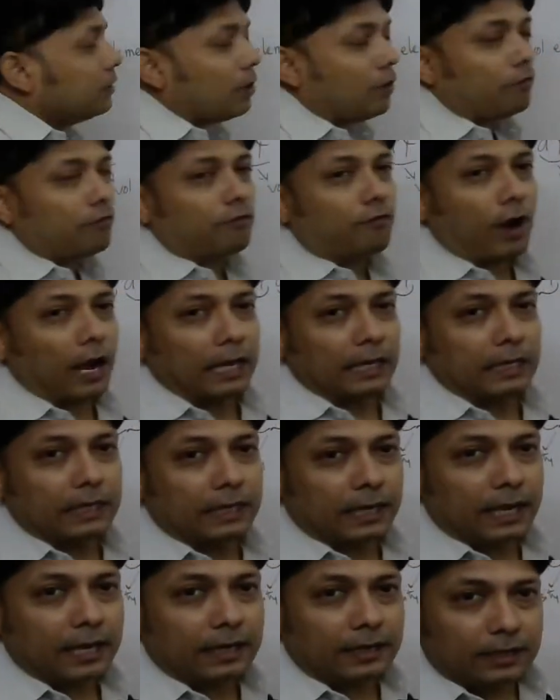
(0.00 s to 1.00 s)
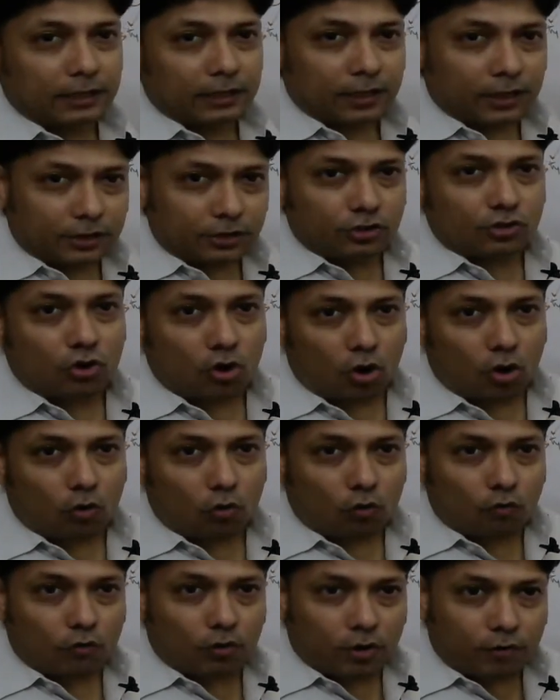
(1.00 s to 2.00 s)
of finding an electron
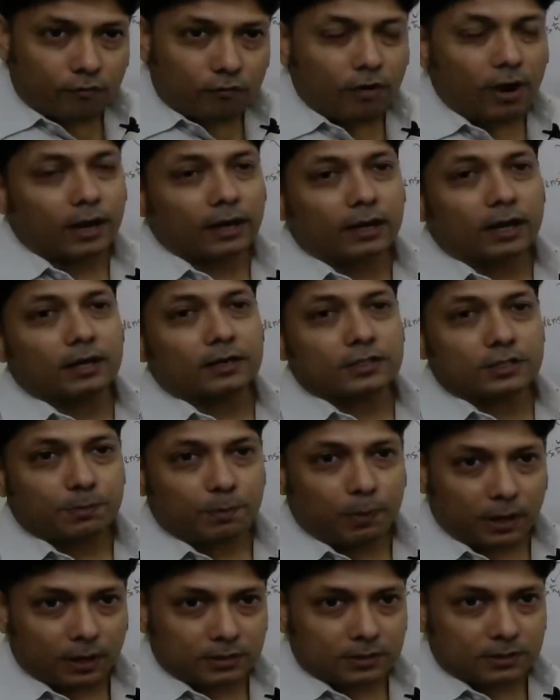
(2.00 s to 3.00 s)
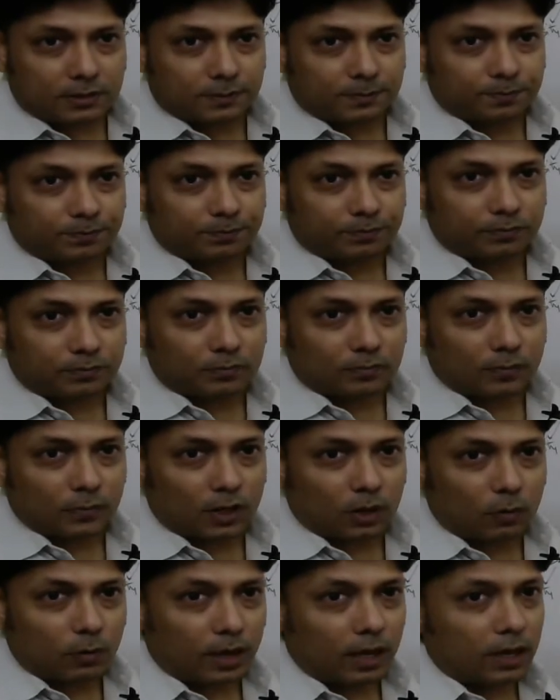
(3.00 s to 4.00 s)
over a finite space.
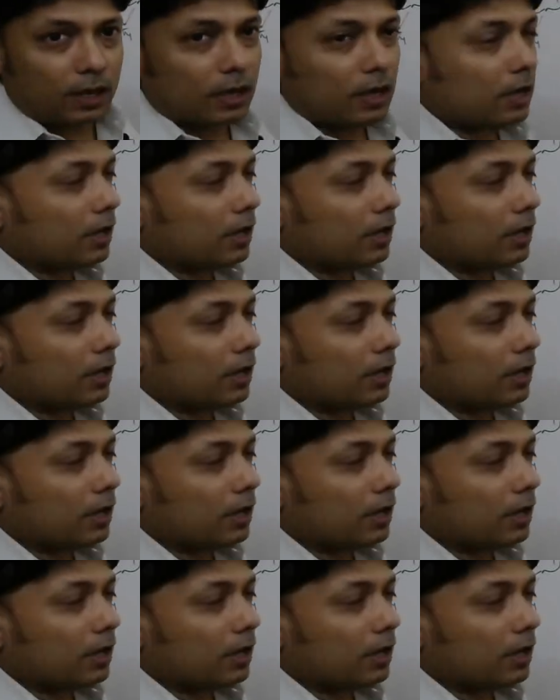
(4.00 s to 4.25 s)
Okay,